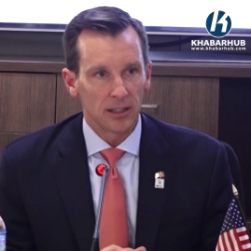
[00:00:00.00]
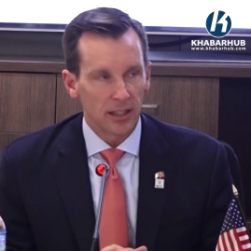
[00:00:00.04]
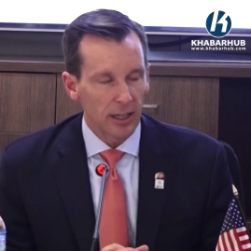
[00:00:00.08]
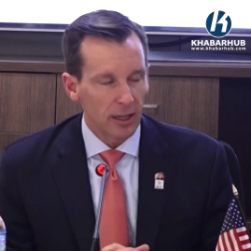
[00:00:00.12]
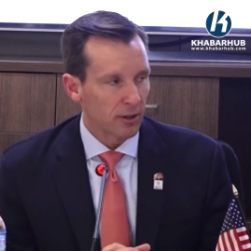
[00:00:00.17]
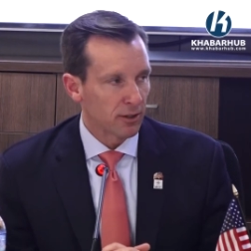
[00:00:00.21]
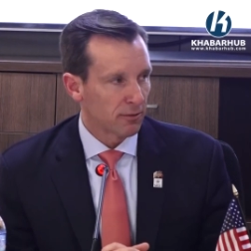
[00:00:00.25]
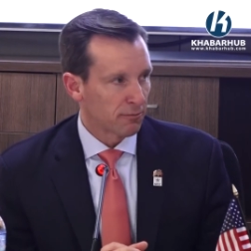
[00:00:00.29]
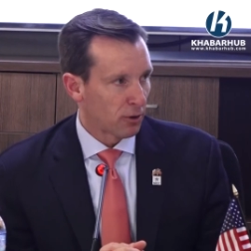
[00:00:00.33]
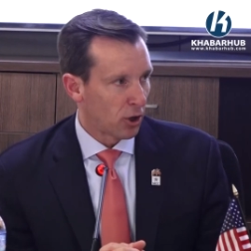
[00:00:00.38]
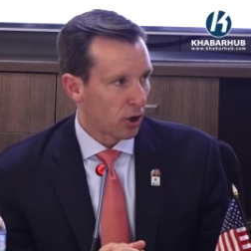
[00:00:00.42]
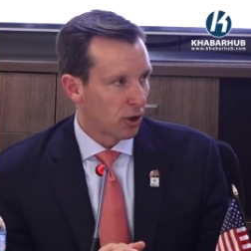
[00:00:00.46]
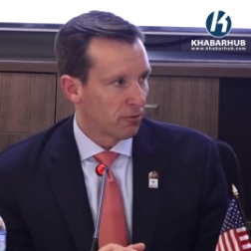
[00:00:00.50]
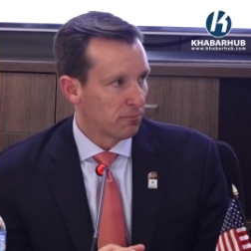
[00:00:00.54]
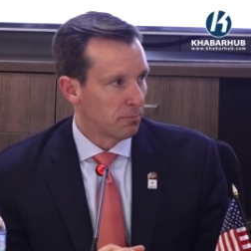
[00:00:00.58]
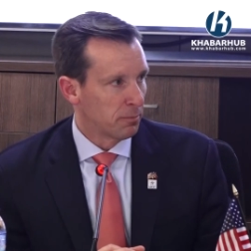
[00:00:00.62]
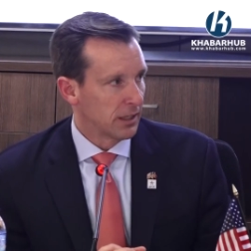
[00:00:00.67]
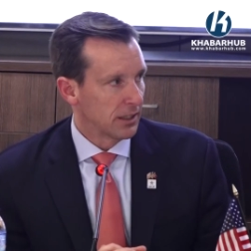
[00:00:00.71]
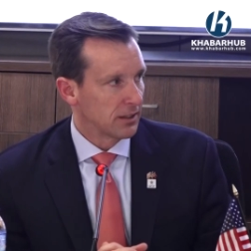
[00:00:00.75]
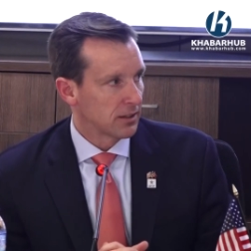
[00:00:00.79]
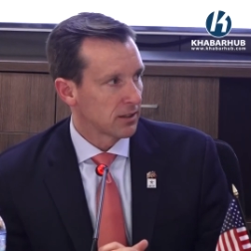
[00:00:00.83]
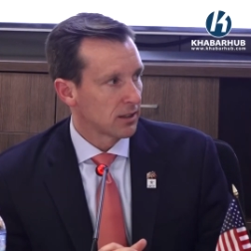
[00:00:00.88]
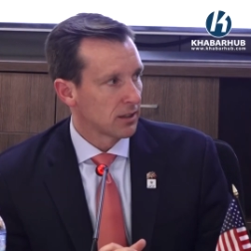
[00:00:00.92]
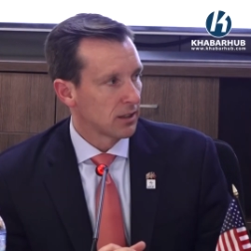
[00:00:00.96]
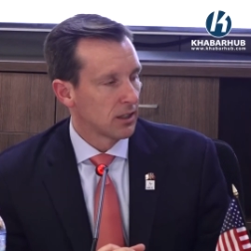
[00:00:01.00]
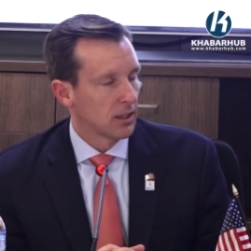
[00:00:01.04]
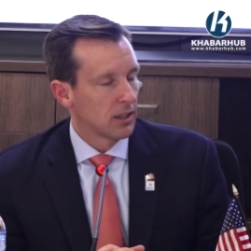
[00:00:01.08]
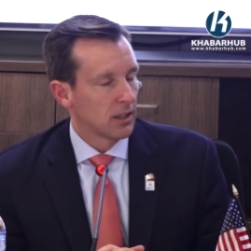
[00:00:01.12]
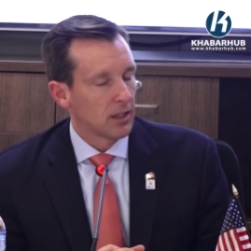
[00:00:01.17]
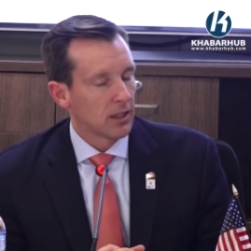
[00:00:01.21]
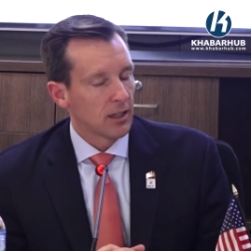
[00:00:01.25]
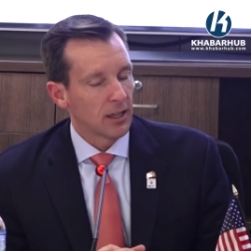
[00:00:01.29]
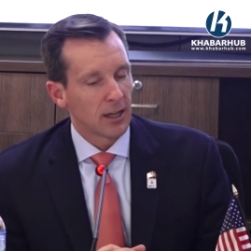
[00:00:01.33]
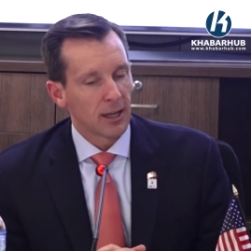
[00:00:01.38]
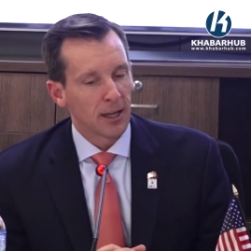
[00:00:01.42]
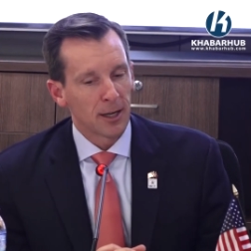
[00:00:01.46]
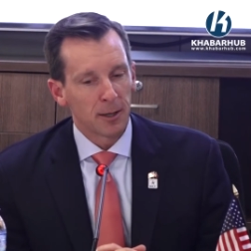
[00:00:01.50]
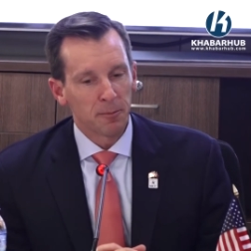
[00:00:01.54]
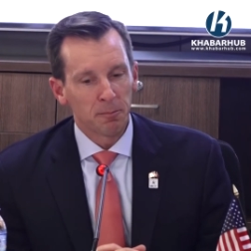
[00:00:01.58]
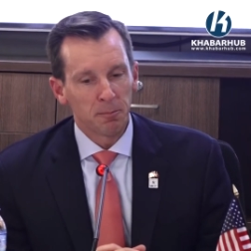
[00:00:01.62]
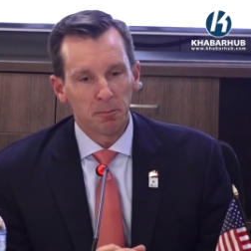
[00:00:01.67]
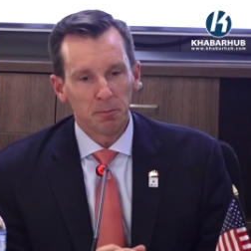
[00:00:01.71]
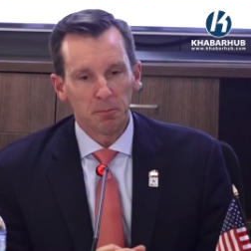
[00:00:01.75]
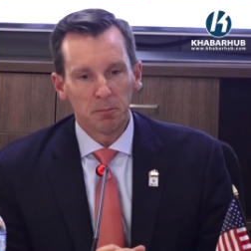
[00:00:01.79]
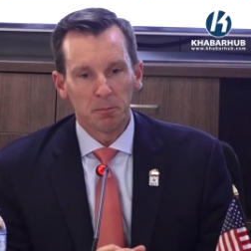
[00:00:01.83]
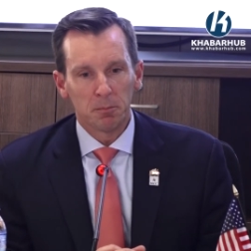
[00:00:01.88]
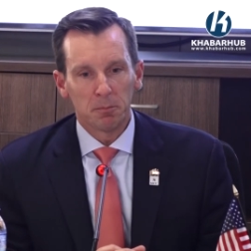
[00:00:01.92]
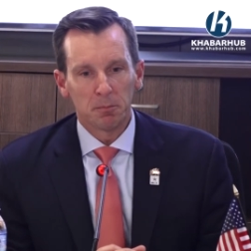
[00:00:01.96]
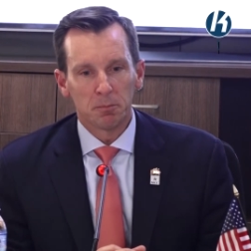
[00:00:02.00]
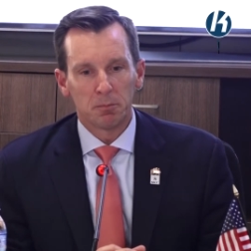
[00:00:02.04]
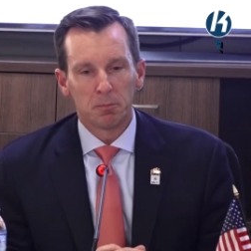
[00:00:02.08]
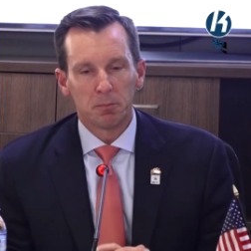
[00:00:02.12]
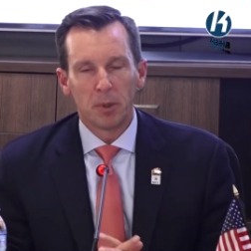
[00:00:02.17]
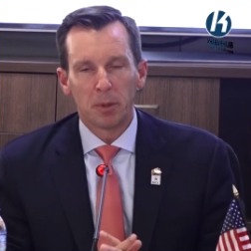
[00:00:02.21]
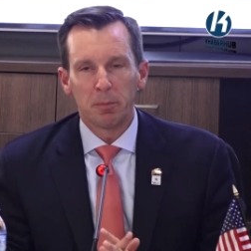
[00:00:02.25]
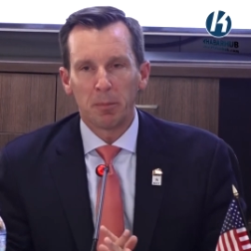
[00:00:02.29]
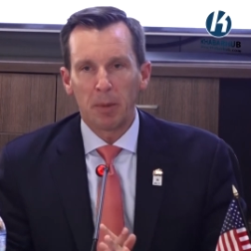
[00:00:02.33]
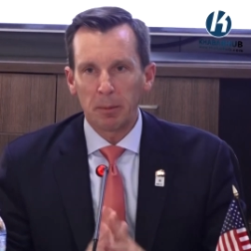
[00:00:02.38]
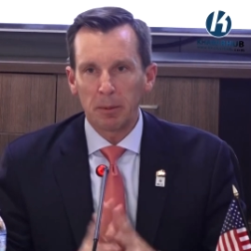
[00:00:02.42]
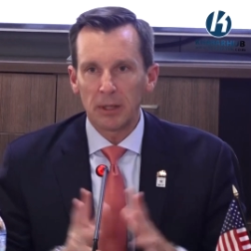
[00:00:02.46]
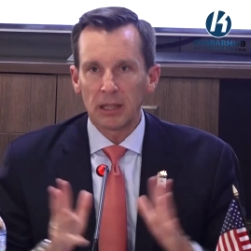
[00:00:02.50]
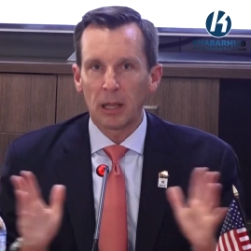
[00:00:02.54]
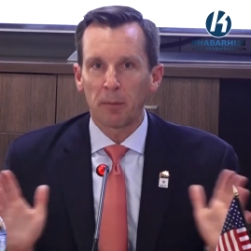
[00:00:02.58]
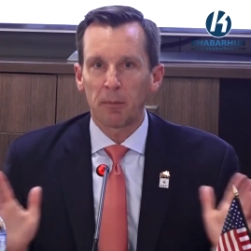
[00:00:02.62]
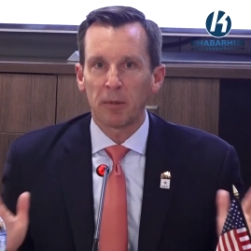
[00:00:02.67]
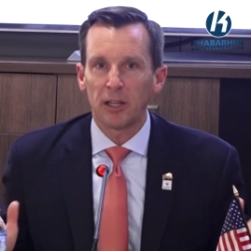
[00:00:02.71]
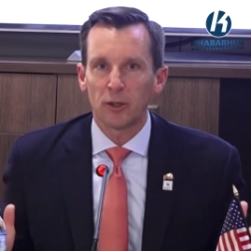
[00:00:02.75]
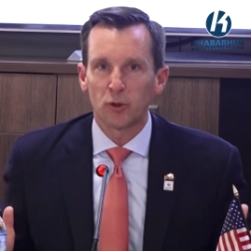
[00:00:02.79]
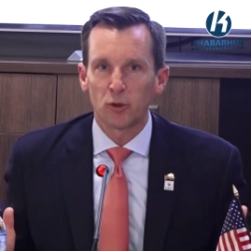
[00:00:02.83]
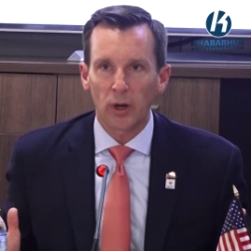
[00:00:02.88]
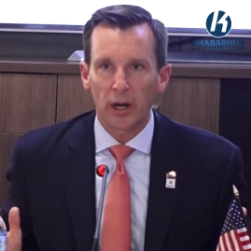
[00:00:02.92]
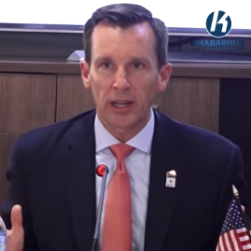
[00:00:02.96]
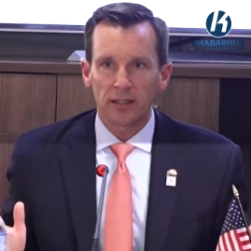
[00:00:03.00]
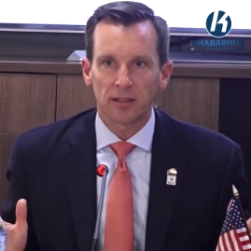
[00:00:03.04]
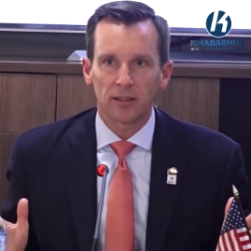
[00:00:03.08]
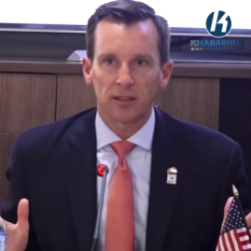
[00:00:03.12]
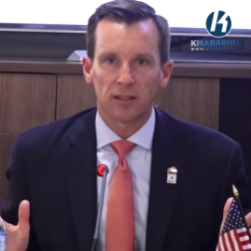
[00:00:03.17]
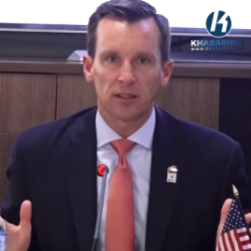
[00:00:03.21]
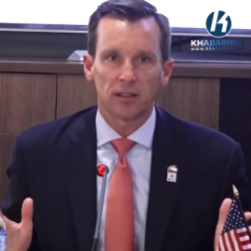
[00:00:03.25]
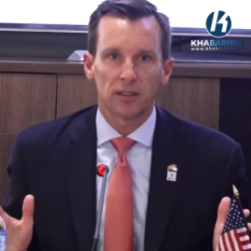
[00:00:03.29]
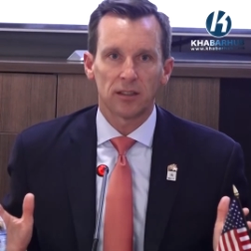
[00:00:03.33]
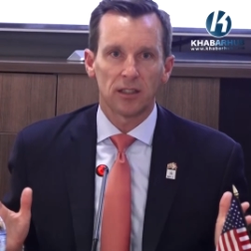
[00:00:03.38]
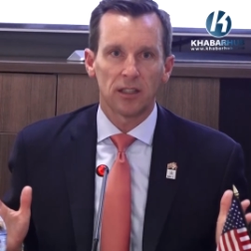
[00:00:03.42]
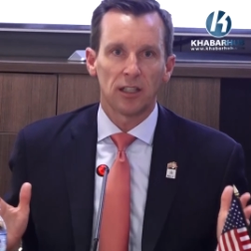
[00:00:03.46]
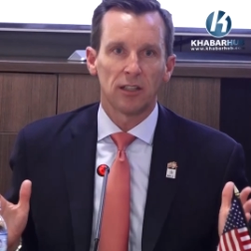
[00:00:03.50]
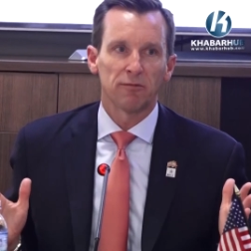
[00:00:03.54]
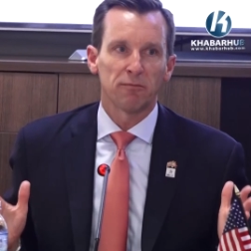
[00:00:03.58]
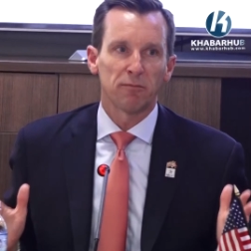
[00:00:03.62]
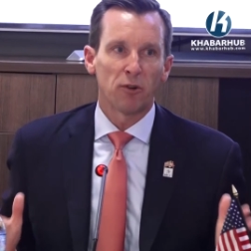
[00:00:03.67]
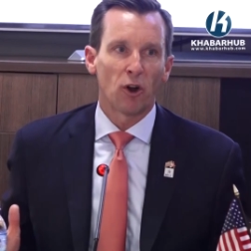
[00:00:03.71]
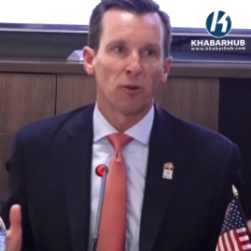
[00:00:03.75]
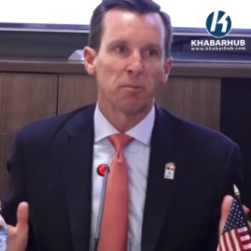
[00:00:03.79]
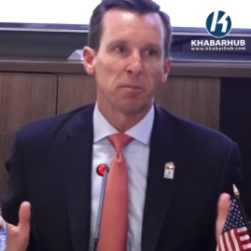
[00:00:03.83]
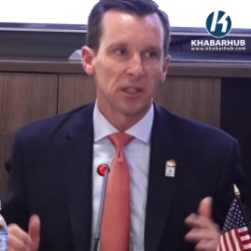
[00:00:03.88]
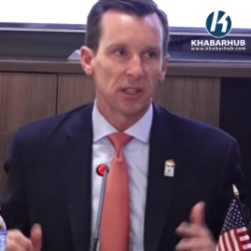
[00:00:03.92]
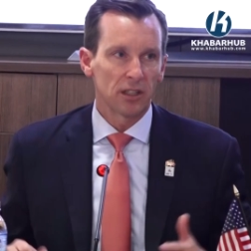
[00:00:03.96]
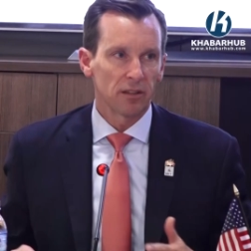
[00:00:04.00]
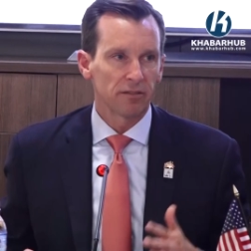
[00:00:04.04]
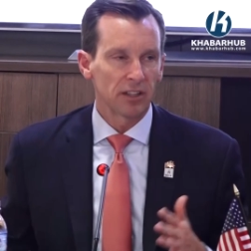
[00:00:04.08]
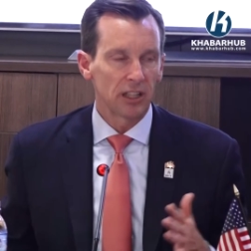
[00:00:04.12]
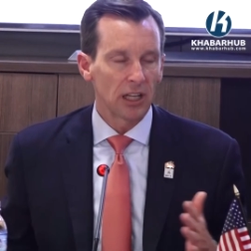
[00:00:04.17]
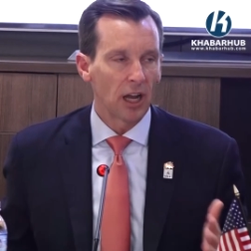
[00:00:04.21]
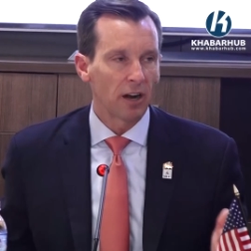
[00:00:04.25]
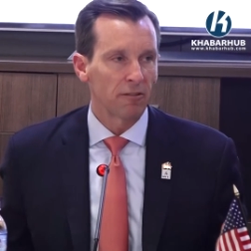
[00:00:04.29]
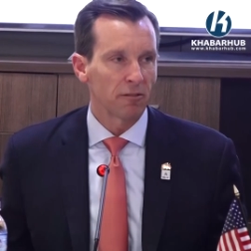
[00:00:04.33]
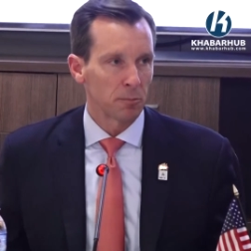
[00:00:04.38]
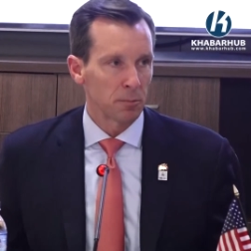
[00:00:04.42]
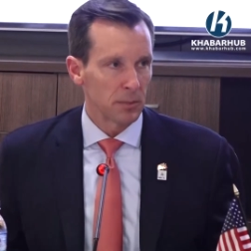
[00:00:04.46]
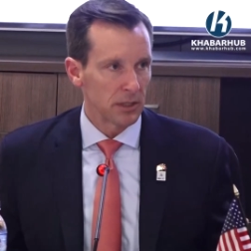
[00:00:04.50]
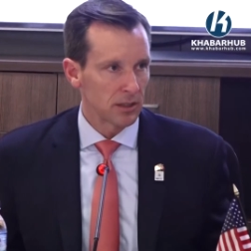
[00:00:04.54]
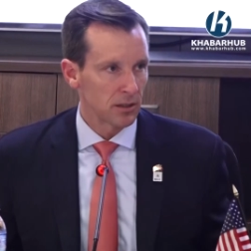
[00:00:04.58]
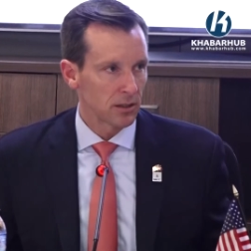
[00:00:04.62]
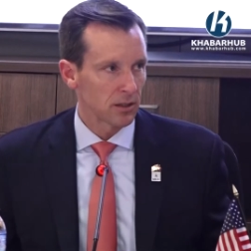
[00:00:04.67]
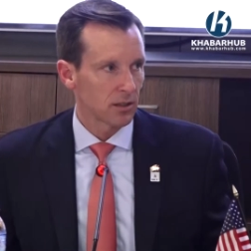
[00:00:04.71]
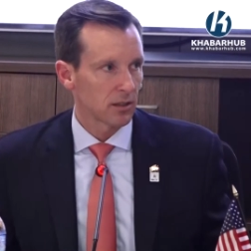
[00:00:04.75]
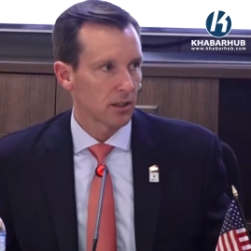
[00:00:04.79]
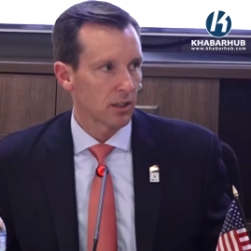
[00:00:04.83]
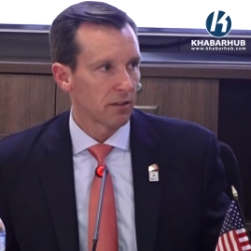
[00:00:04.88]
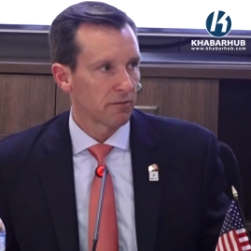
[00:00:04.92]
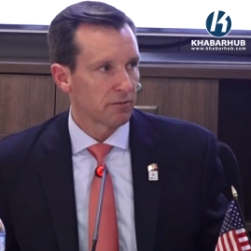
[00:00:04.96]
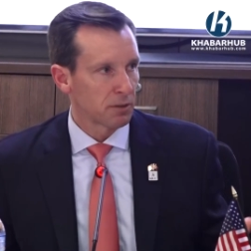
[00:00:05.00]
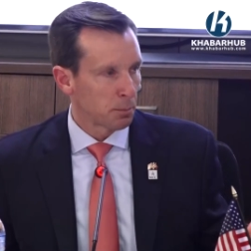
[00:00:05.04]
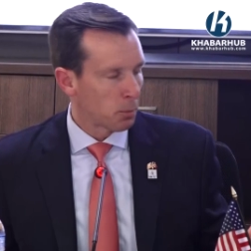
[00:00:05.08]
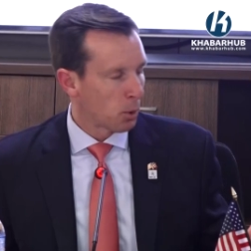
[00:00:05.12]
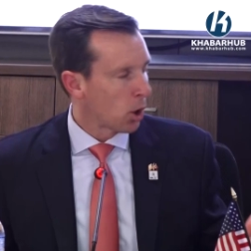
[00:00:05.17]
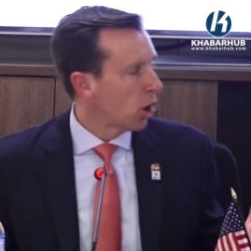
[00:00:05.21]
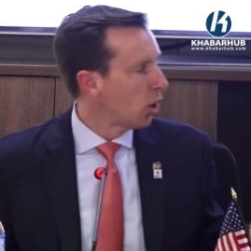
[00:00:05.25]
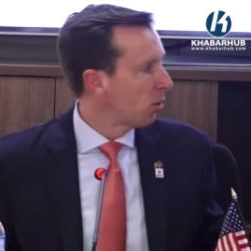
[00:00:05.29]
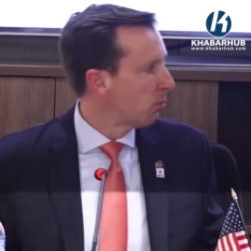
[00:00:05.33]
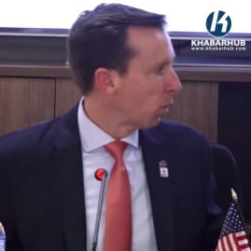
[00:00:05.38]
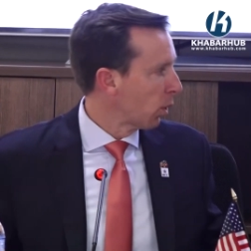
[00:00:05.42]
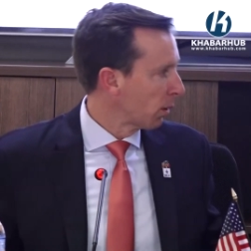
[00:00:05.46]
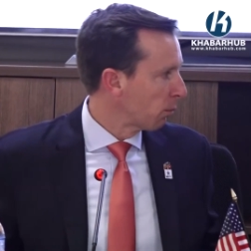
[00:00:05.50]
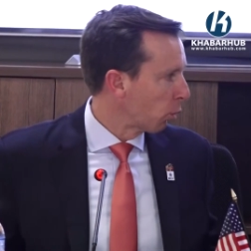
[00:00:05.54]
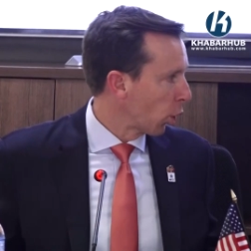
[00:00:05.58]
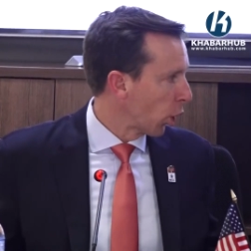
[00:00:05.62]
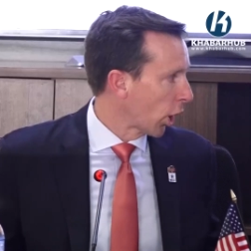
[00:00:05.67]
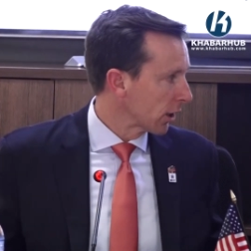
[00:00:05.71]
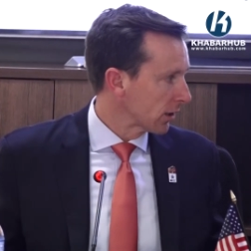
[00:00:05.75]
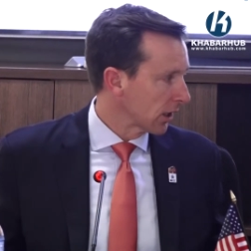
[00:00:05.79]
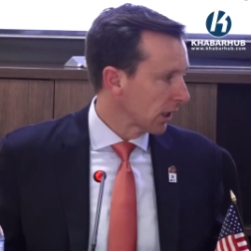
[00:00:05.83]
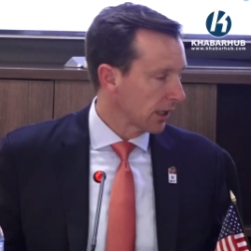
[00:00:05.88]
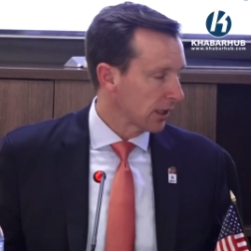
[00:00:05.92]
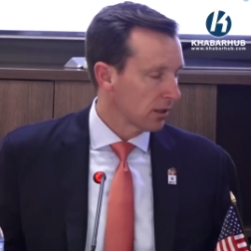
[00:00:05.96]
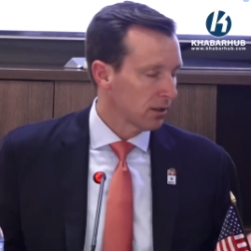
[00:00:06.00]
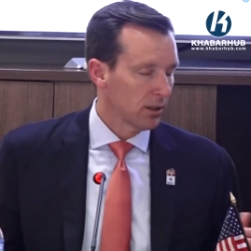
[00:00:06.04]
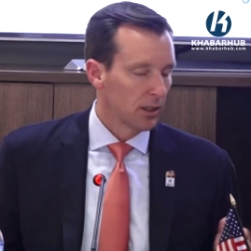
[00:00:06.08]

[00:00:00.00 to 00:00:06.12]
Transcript: and their involvement. Um, but maybe let me address the involvement of the government of Nepal more broadly.